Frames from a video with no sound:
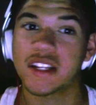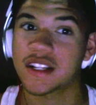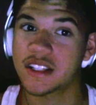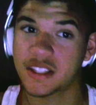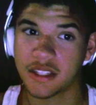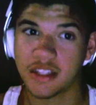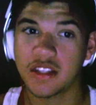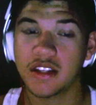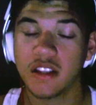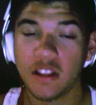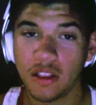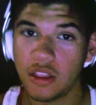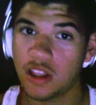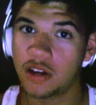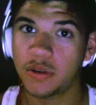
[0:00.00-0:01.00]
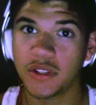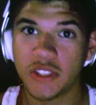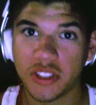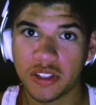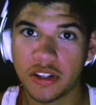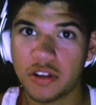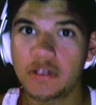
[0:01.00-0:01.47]
40%
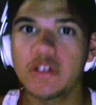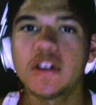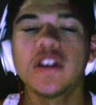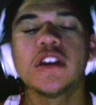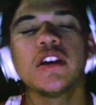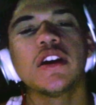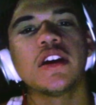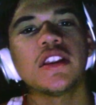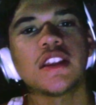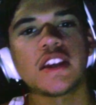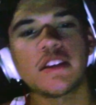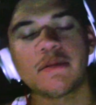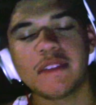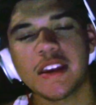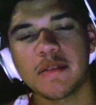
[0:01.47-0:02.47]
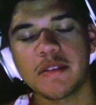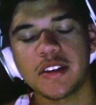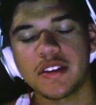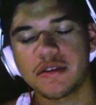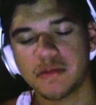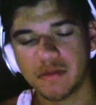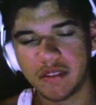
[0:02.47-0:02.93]
lowest, you know? And
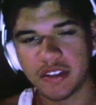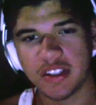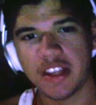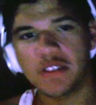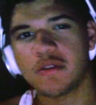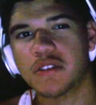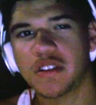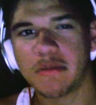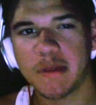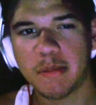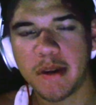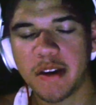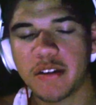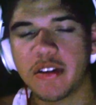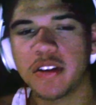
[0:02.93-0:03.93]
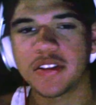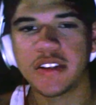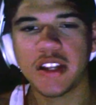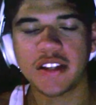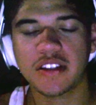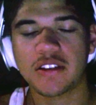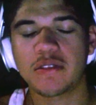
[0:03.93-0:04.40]
then maybe the sequel could be
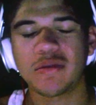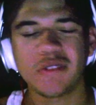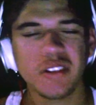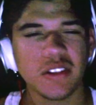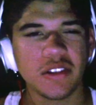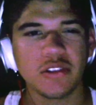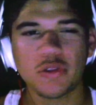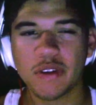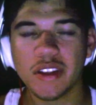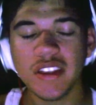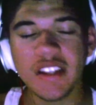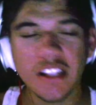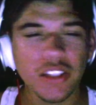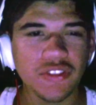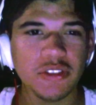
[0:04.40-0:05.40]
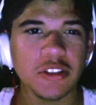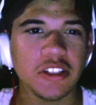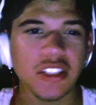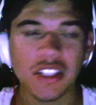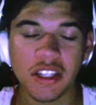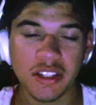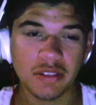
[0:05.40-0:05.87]
better. So, do I
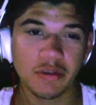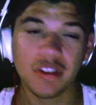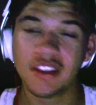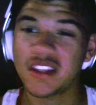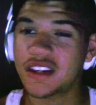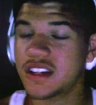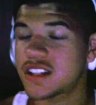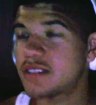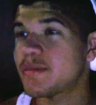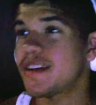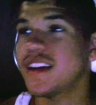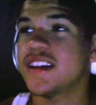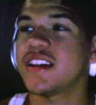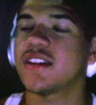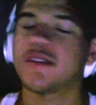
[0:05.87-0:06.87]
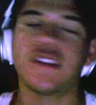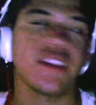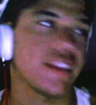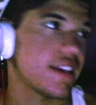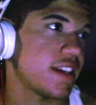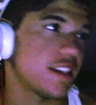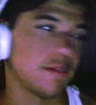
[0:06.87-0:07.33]
think this film is shit? Do I think it's
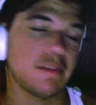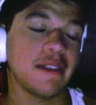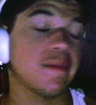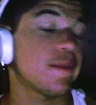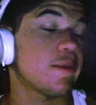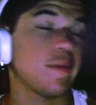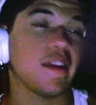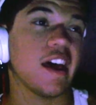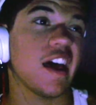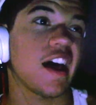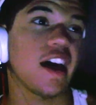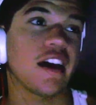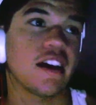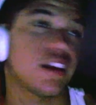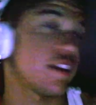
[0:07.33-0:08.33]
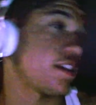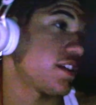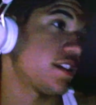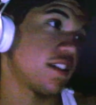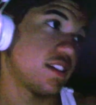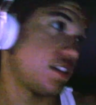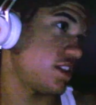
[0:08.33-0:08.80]
amazing? Do I think it's blah blah
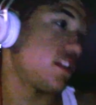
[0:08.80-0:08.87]
blah?